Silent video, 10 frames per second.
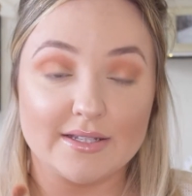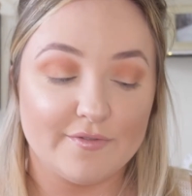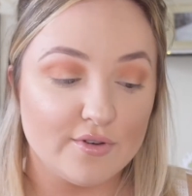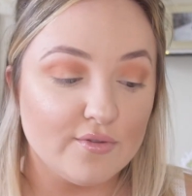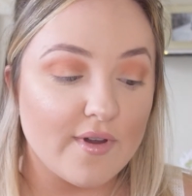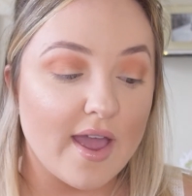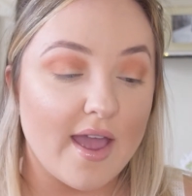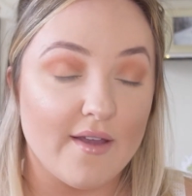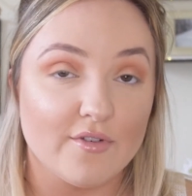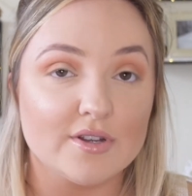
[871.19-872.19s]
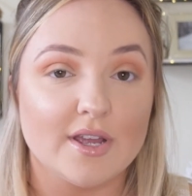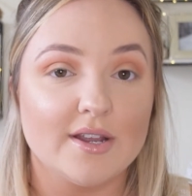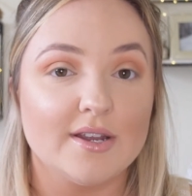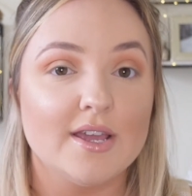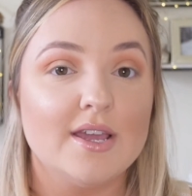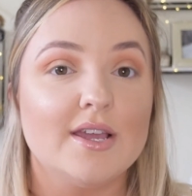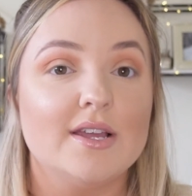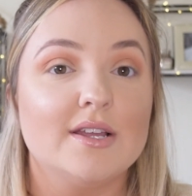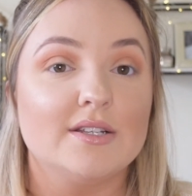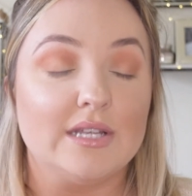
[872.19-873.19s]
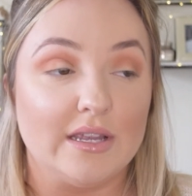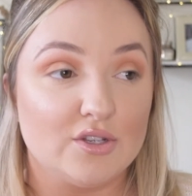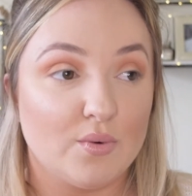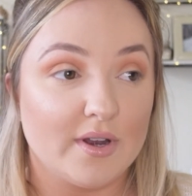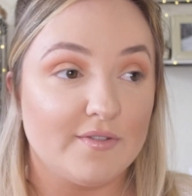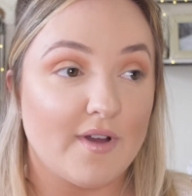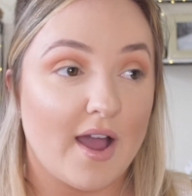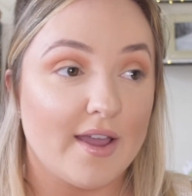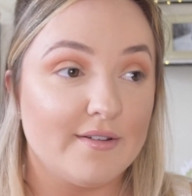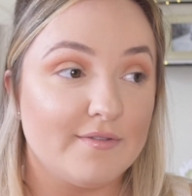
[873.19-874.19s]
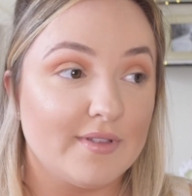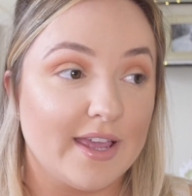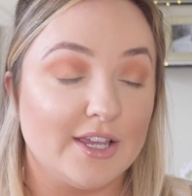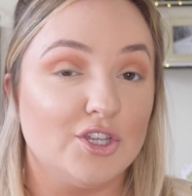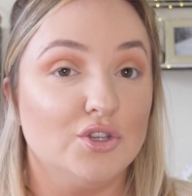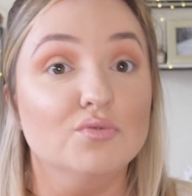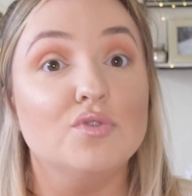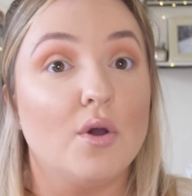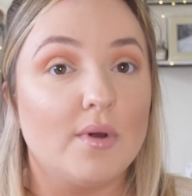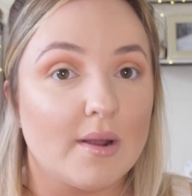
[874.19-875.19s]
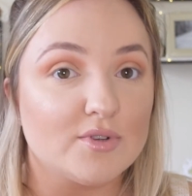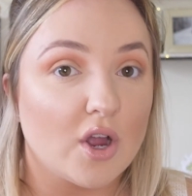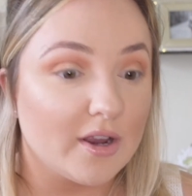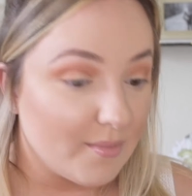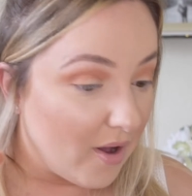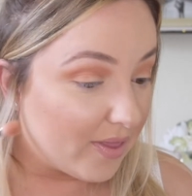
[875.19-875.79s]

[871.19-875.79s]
If you've ever done T25, like, you know what I'm talking about.